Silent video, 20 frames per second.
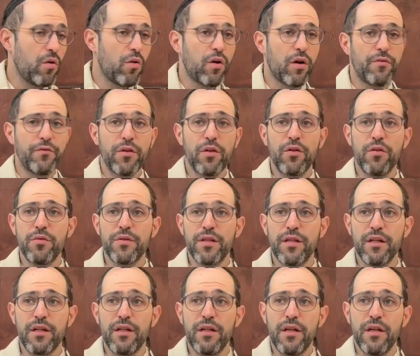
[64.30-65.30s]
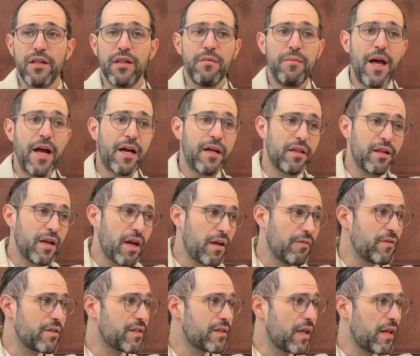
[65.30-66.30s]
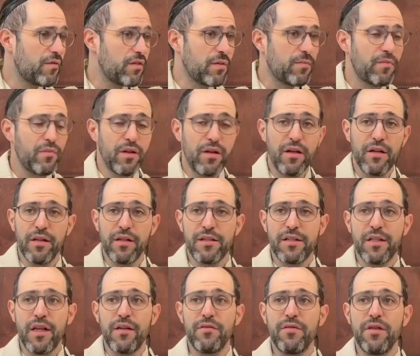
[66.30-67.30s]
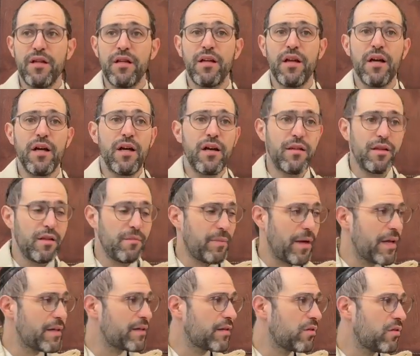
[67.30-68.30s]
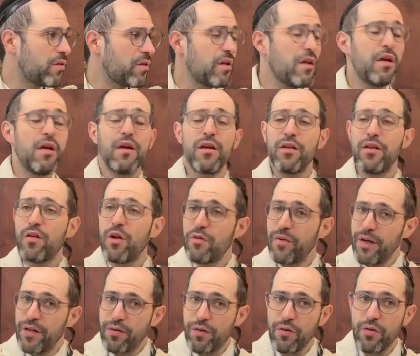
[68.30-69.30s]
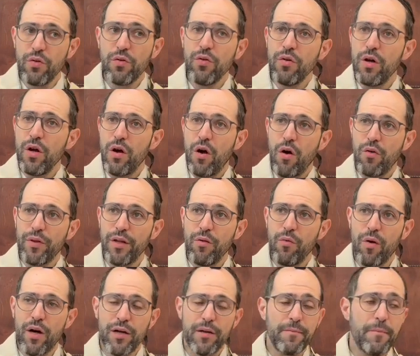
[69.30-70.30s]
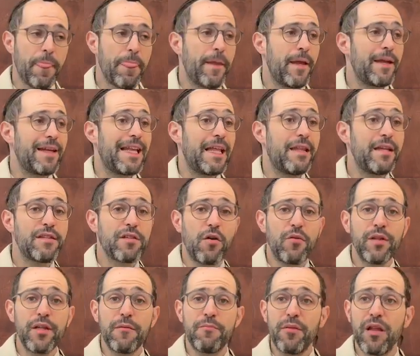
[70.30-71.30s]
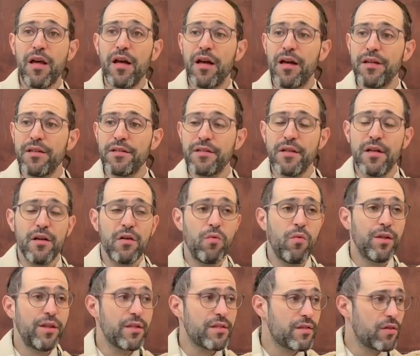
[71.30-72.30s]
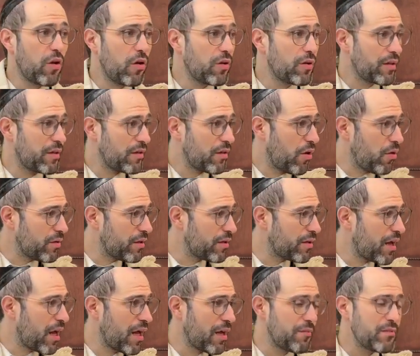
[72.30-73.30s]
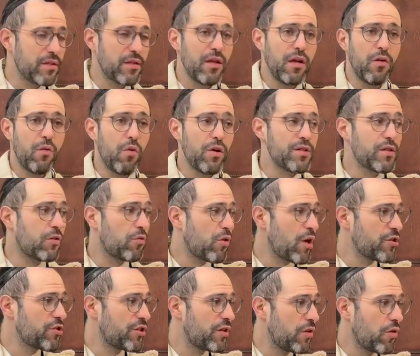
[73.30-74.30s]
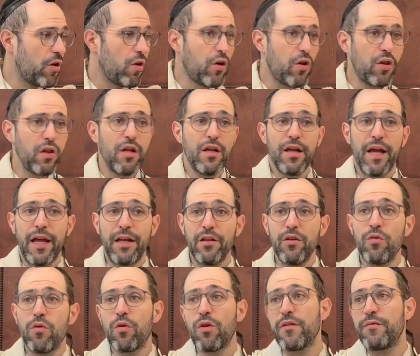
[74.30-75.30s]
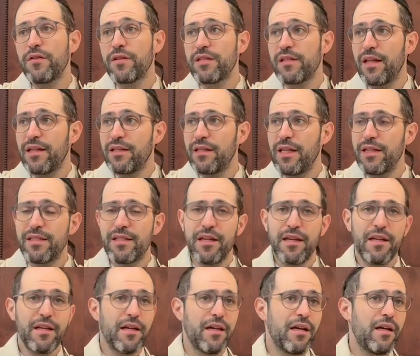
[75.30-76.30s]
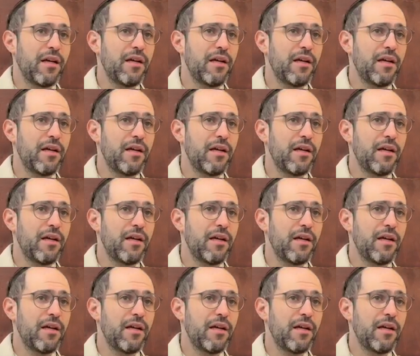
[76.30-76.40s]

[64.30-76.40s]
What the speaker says: or if you're using the back of the knife instead of the pestle. You don't need two, only one. Now, this only applies when the salt in the olden times wasn't crushed at all, or if it's, let's say,